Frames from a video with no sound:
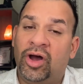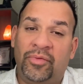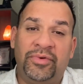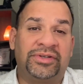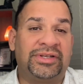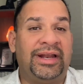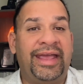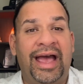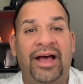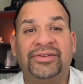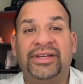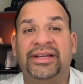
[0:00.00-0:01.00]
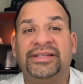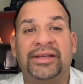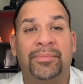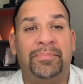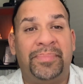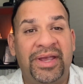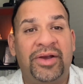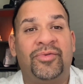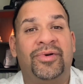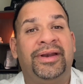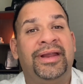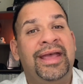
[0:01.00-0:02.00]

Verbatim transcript: Obviously, housing is a big one.